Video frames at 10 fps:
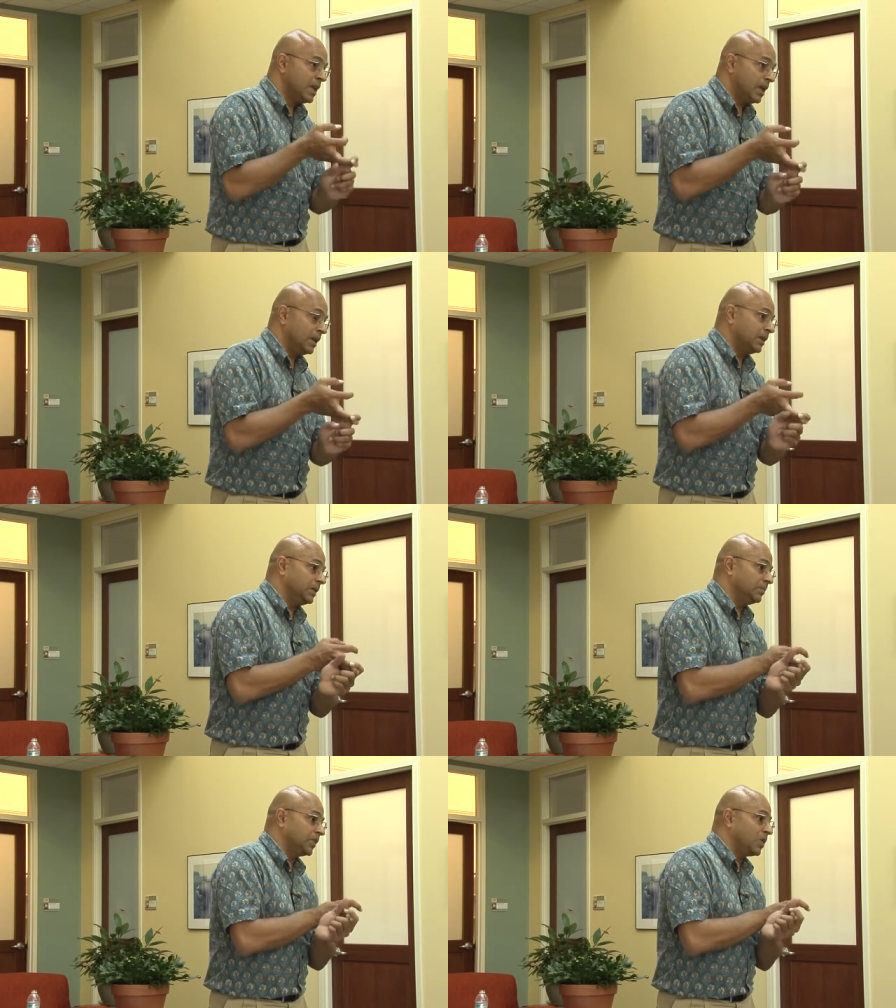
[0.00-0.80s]

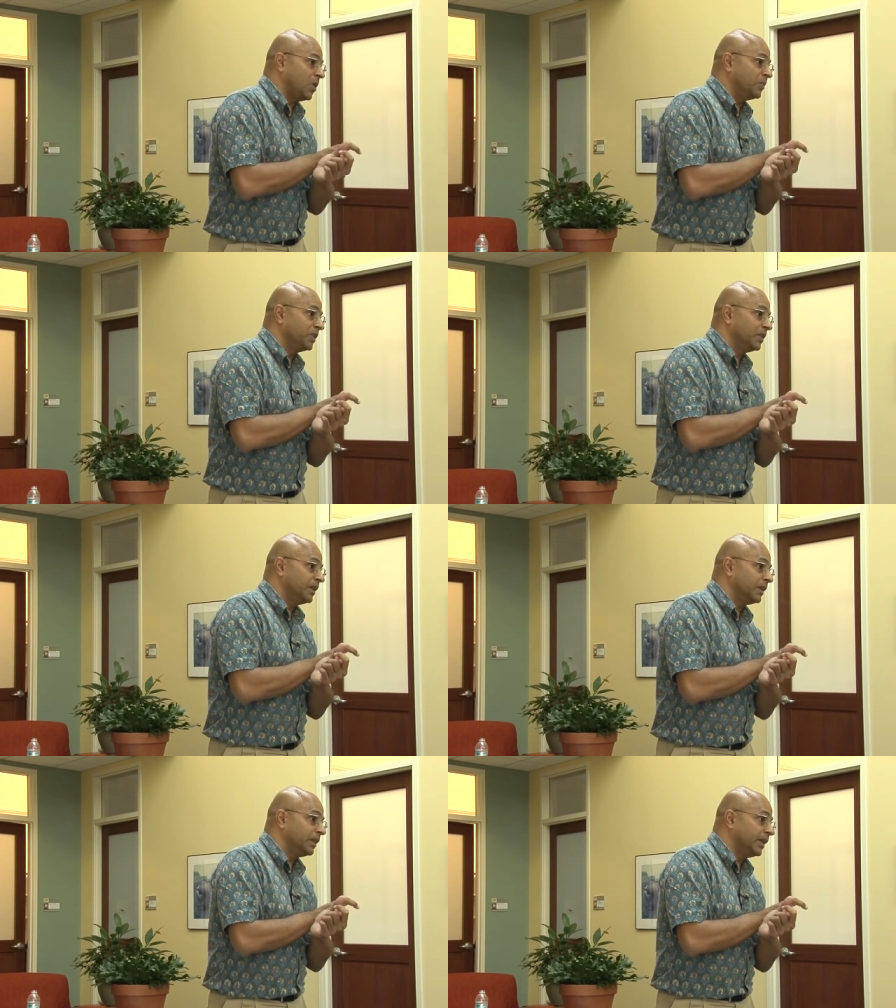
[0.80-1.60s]
uh, common
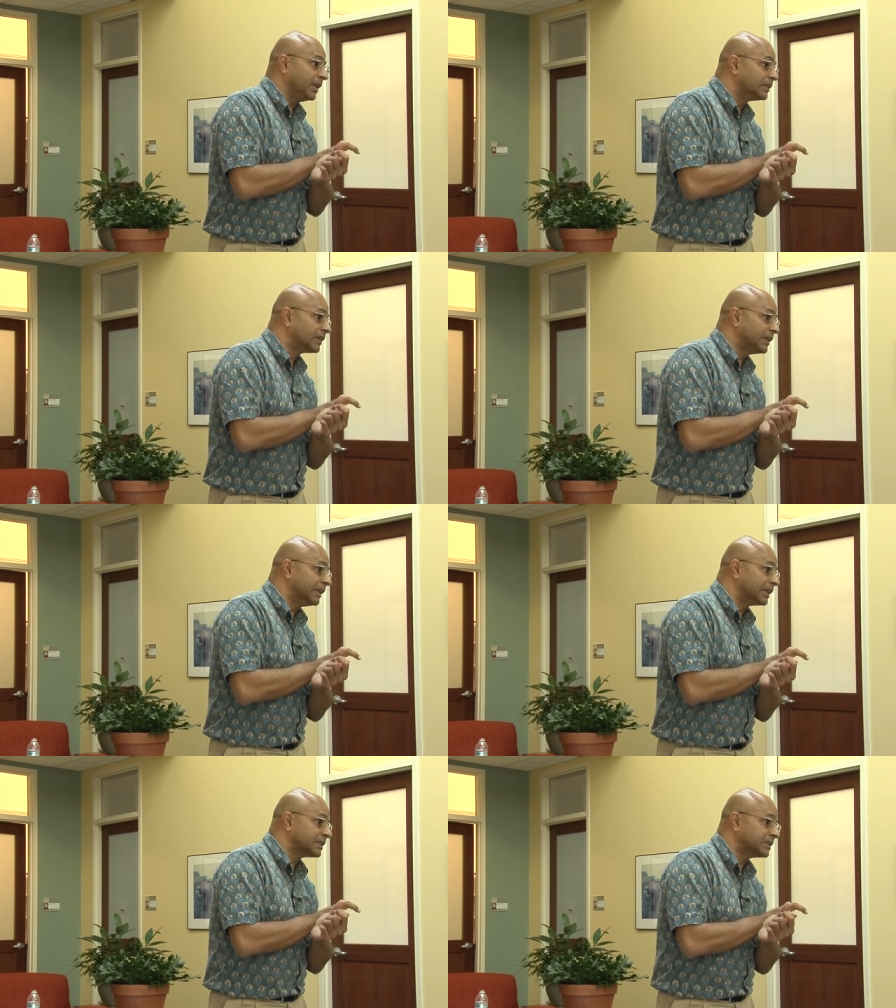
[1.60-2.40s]
uh, health
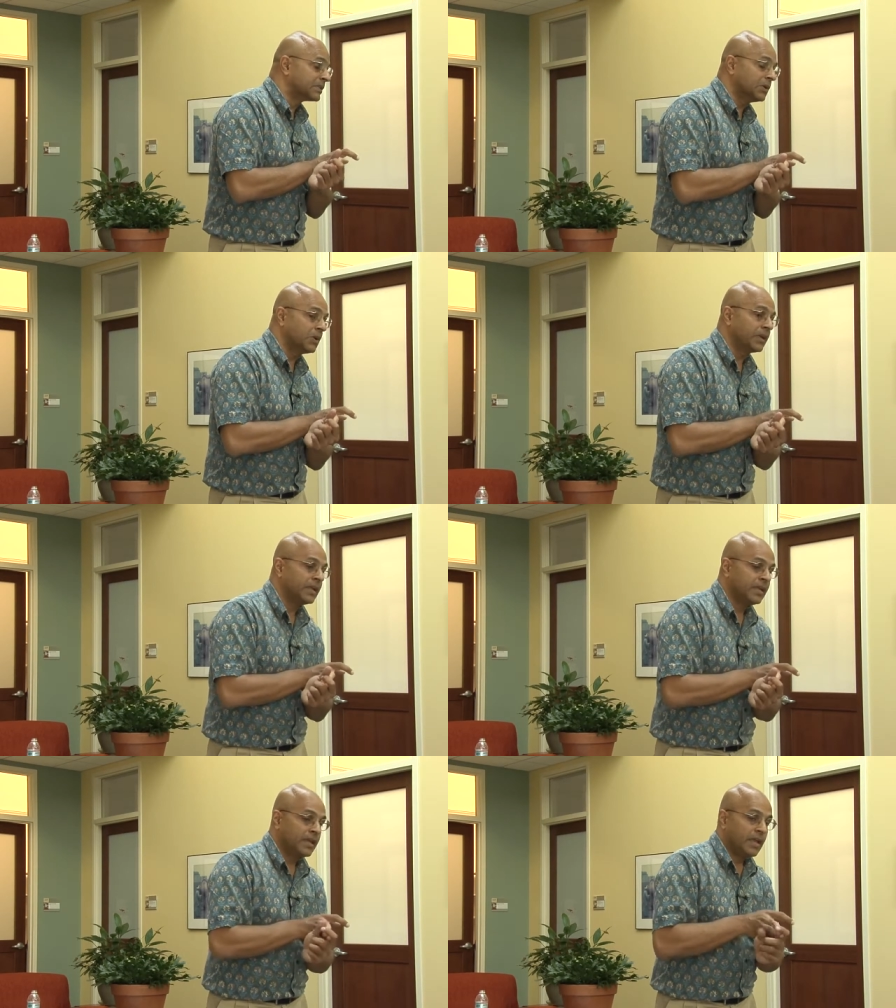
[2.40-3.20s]
clinics, and so on.